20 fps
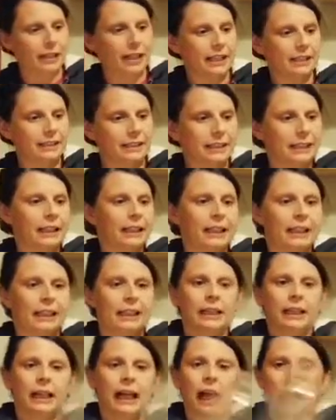for this
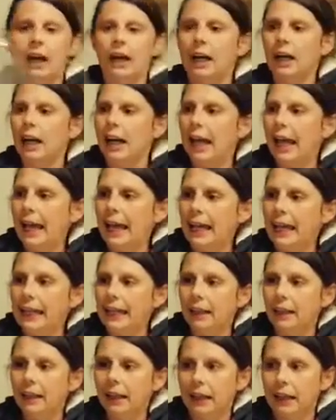are
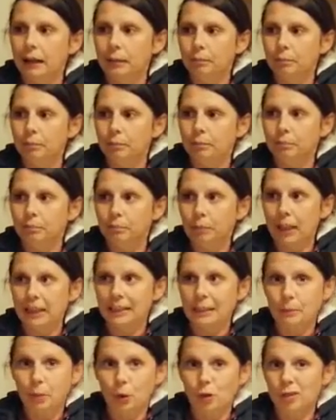a
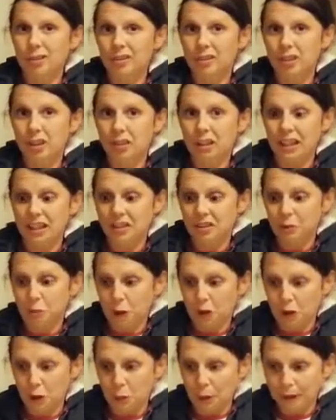plastic bottle, 2 litres
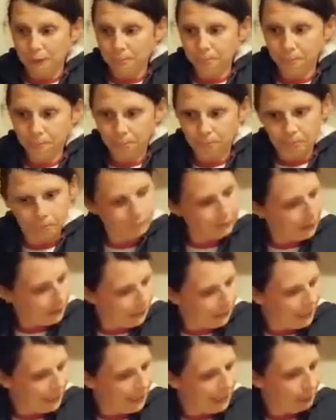works well,
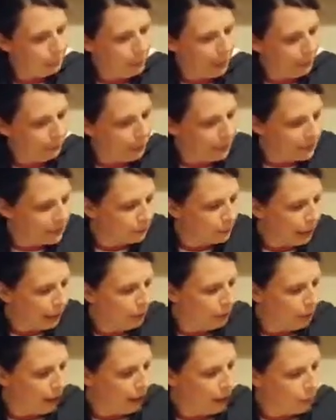a piece of
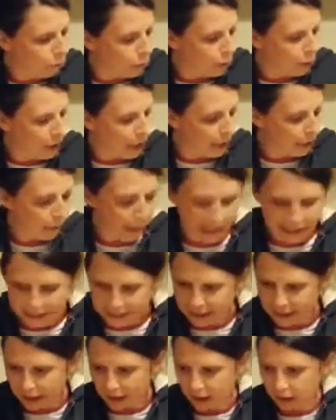paper, a ruler, a
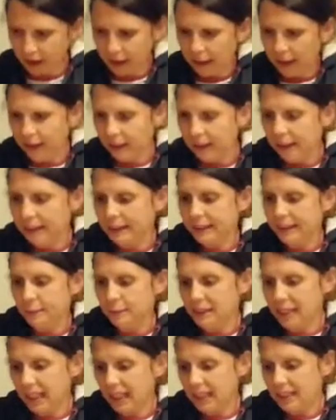pencil,
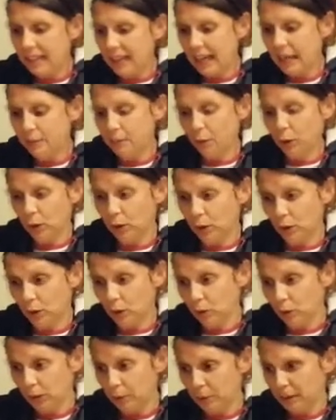some sellotape
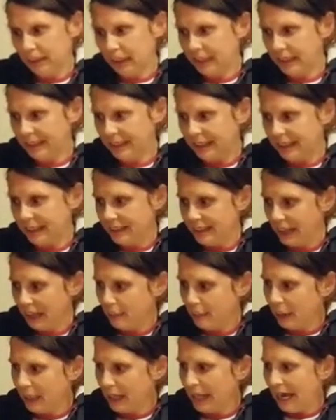or double-sided sticky
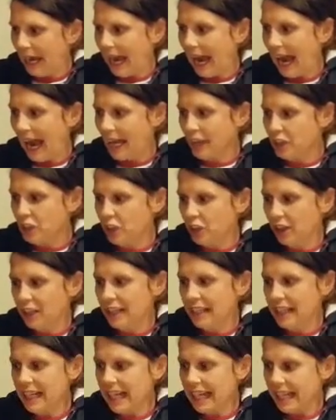tape, and you're
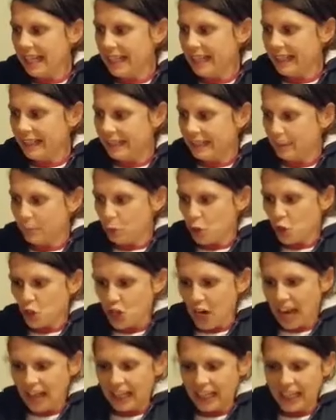going to need some
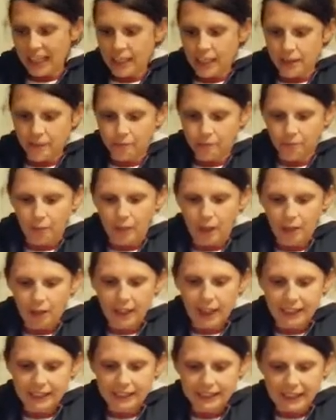jelly.
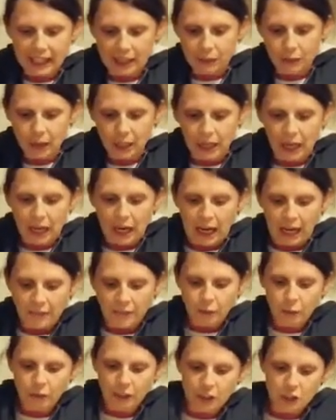Okay, so
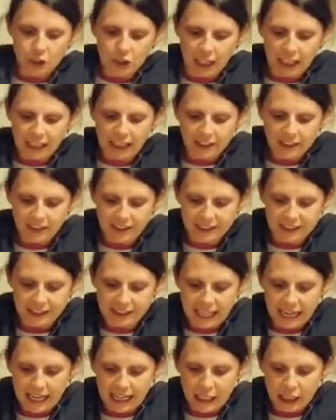I've got this jelly to the
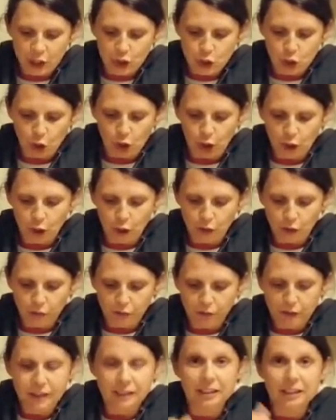stage
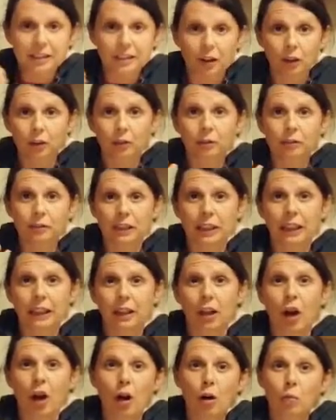of dissolved
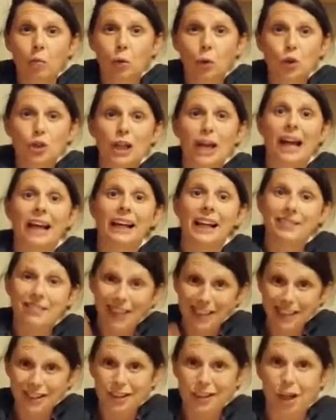in the hot water and
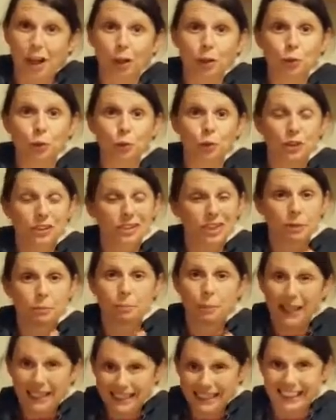I've added the cold water. So
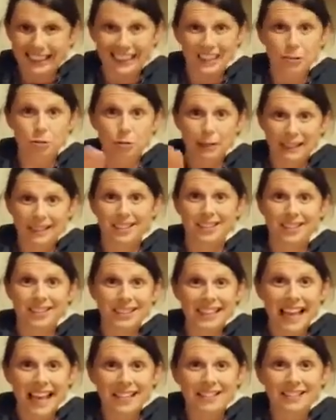basically it's ready to
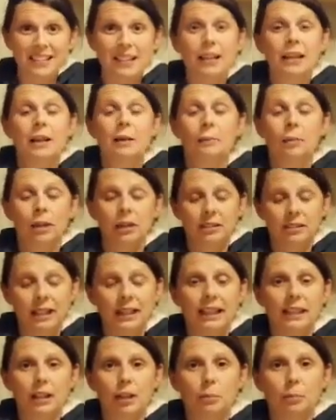set, but it'll
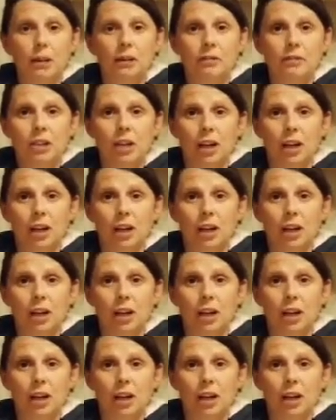take a little bit of